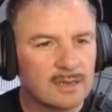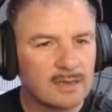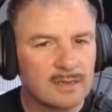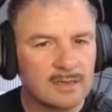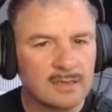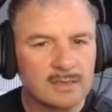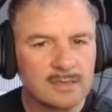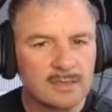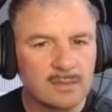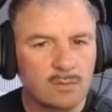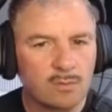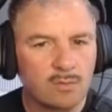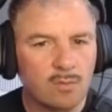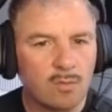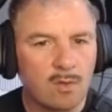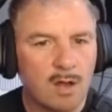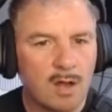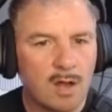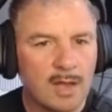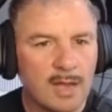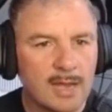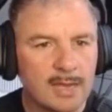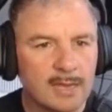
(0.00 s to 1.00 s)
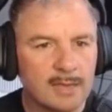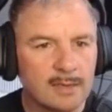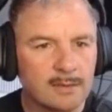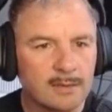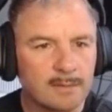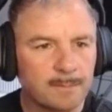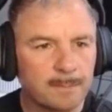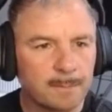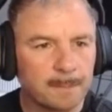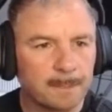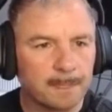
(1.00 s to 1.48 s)
So why?
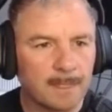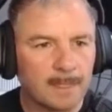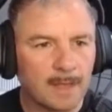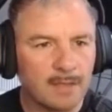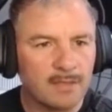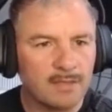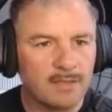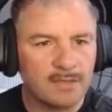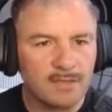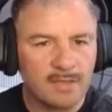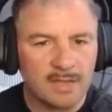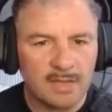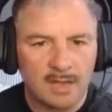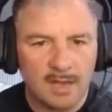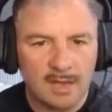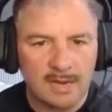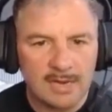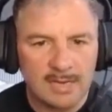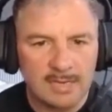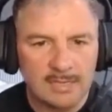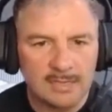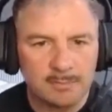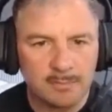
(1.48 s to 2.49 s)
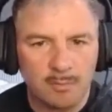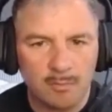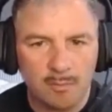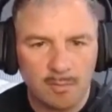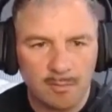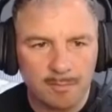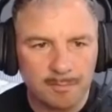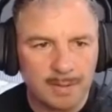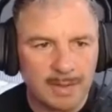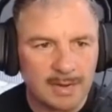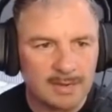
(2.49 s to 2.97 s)
I think I need to put
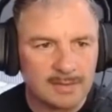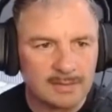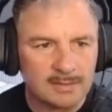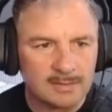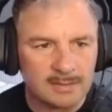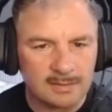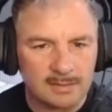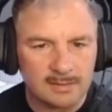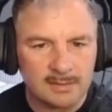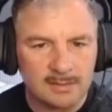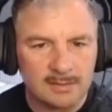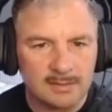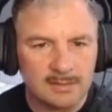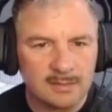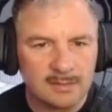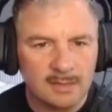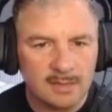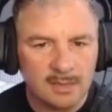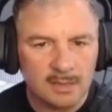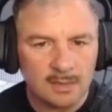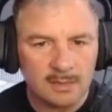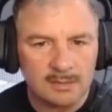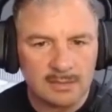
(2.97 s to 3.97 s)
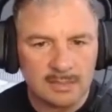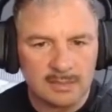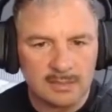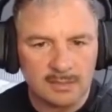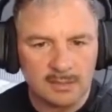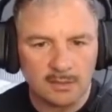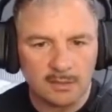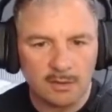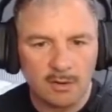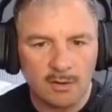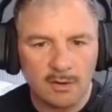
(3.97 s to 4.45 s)
more balances because it's
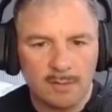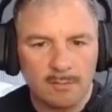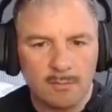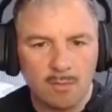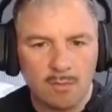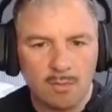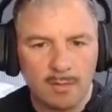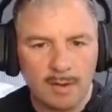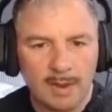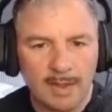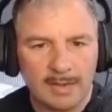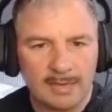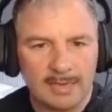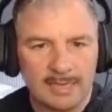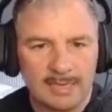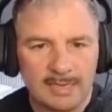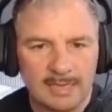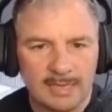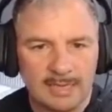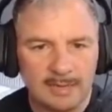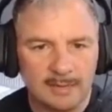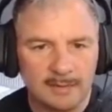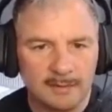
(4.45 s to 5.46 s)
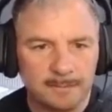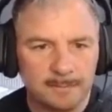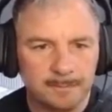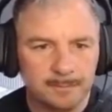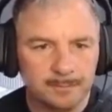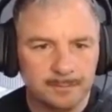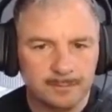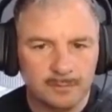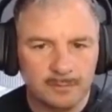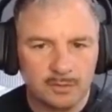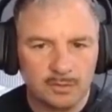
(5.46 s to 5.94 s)
throwing more out here,
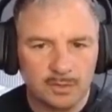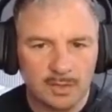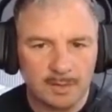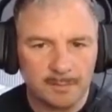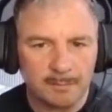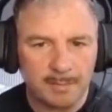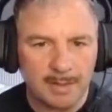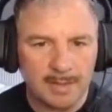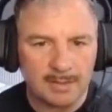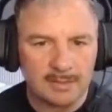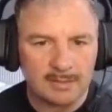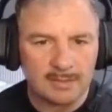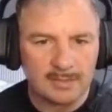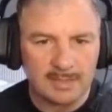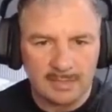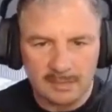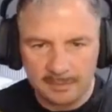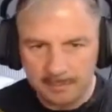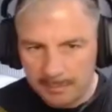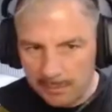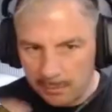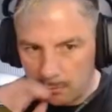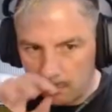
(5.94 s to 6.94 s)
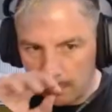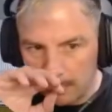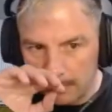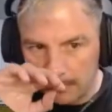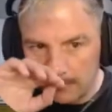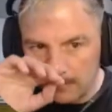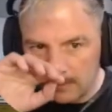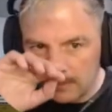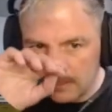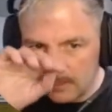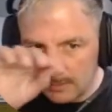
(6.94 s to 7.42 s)
trying to balance these middle
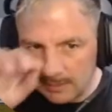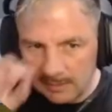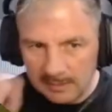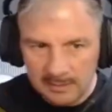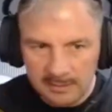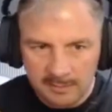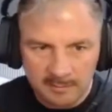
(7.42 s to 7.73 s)
ones.